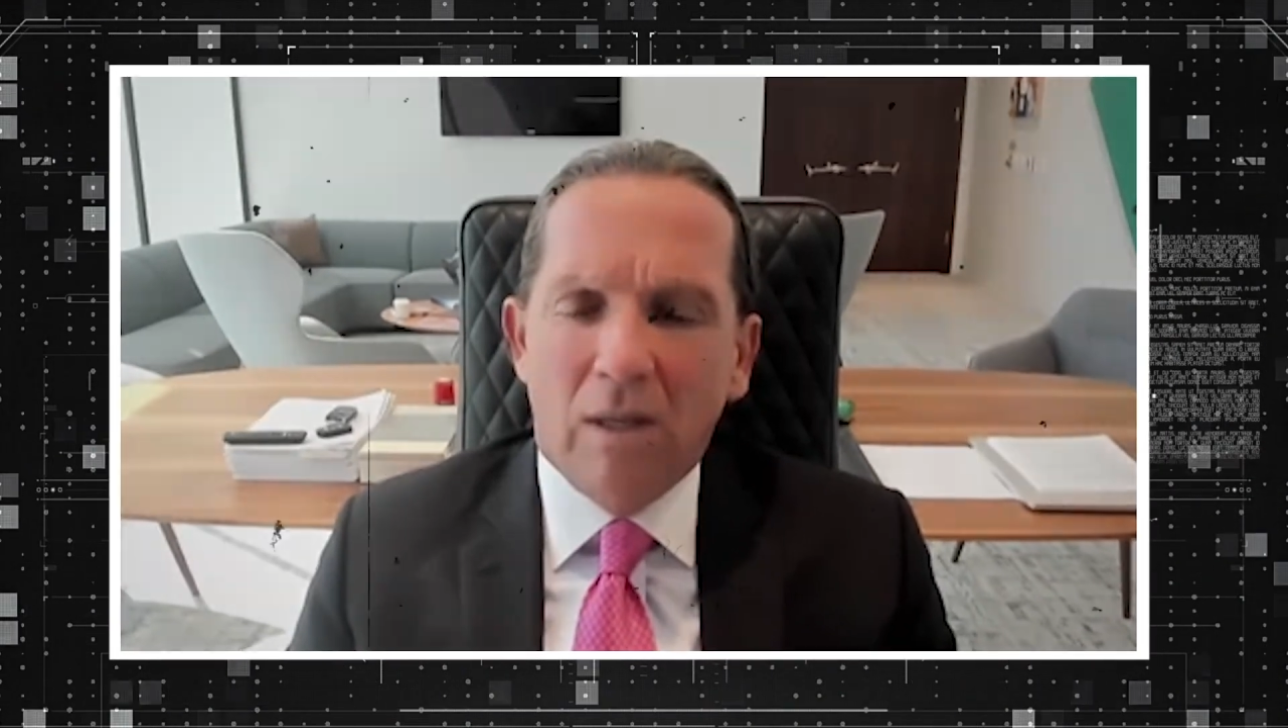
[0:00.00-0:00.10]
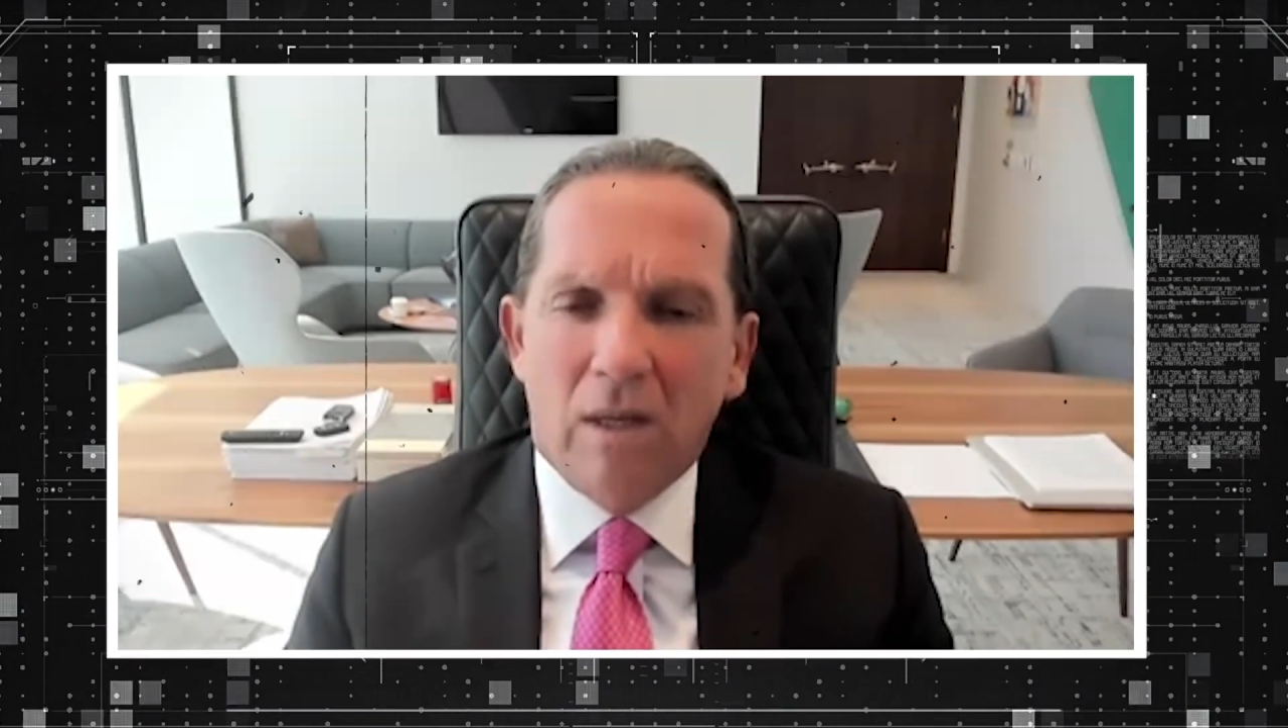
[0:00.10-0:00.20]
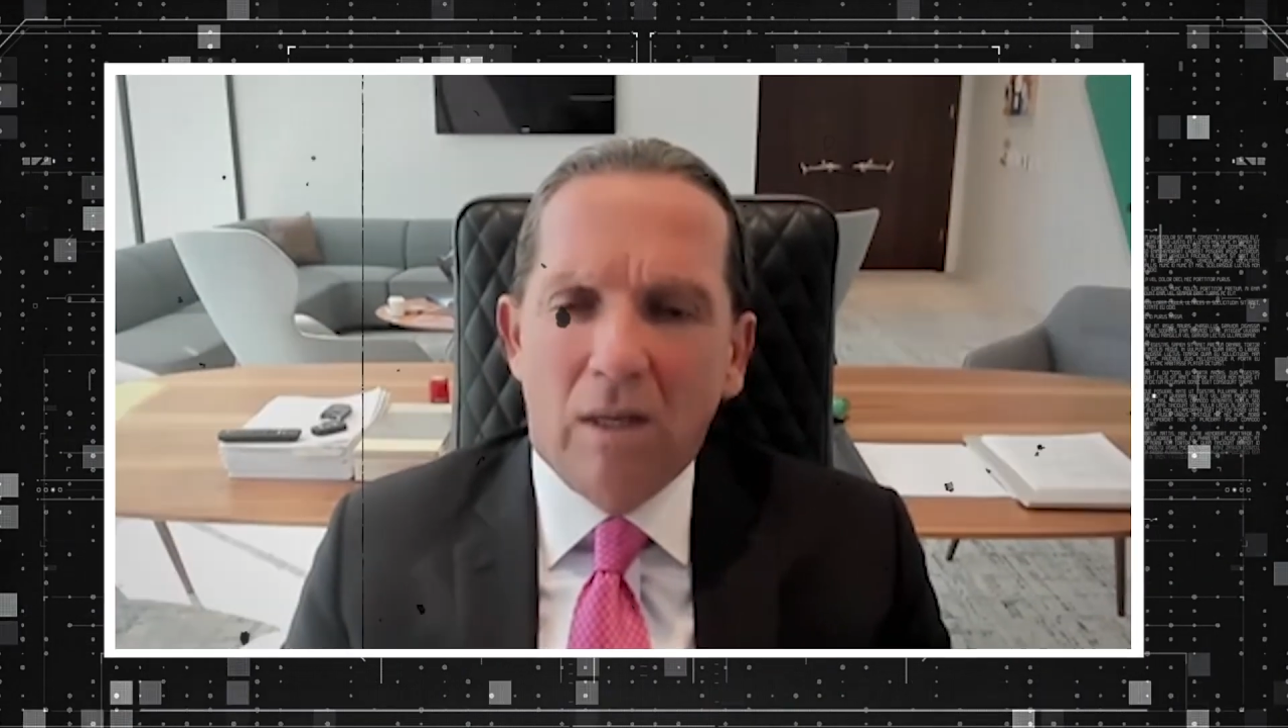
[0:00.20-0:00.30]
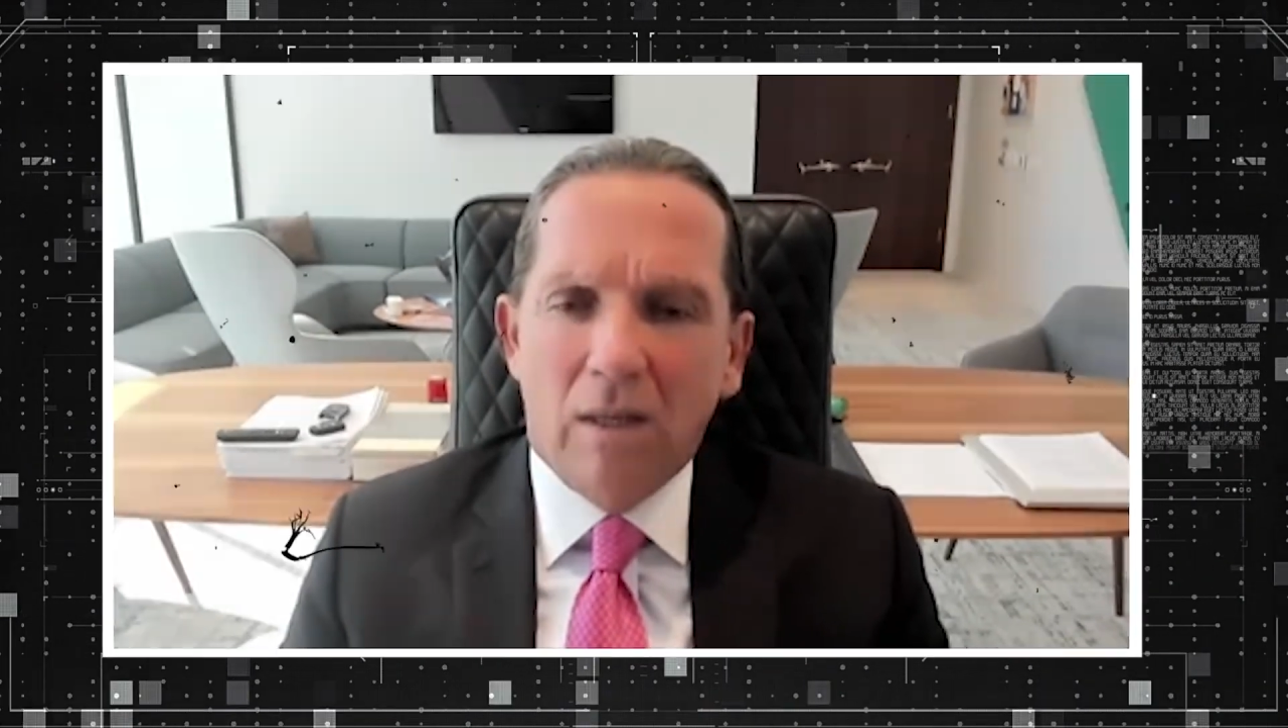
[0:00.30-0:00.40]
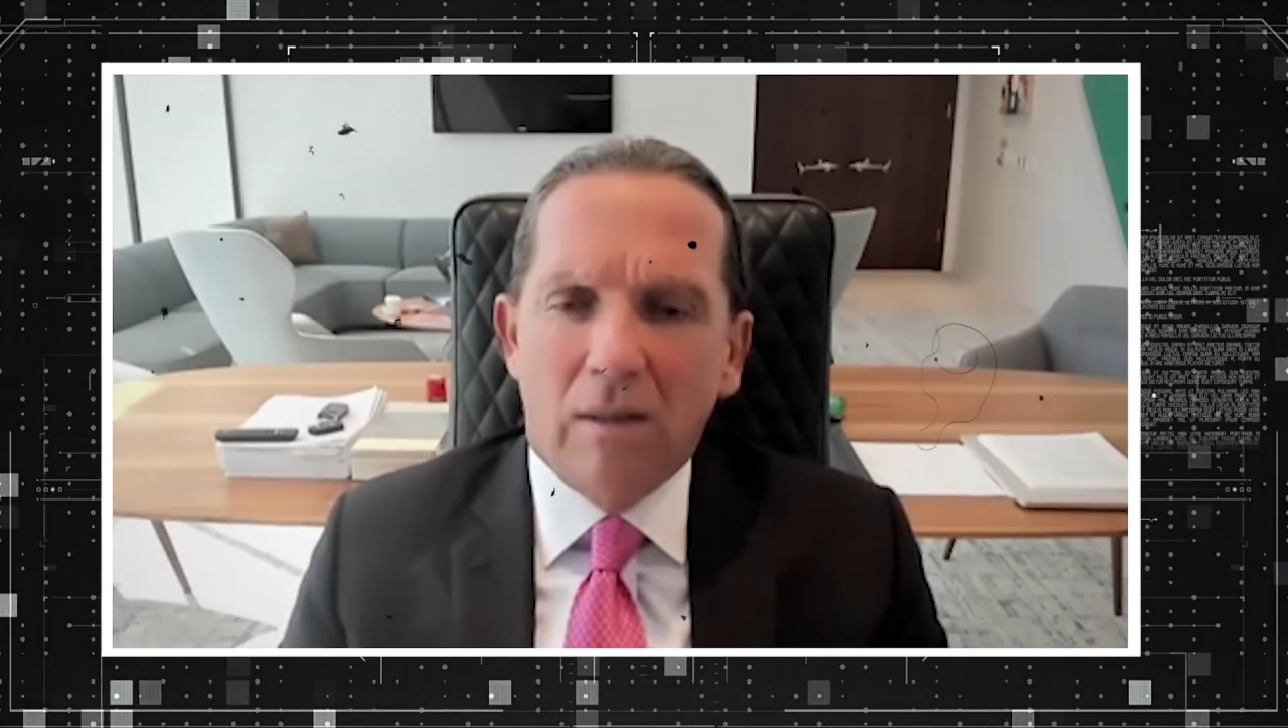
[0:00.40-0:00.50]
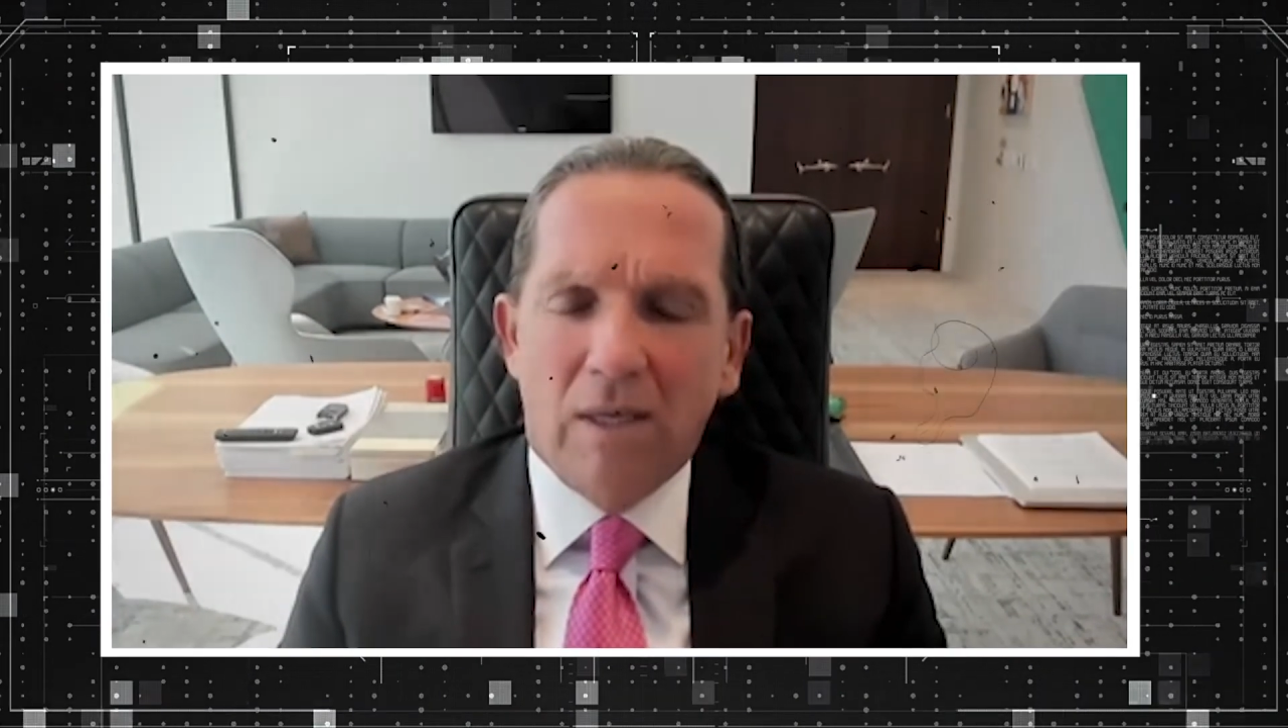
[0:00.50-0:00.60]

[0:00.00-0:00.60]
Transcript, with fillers: uh,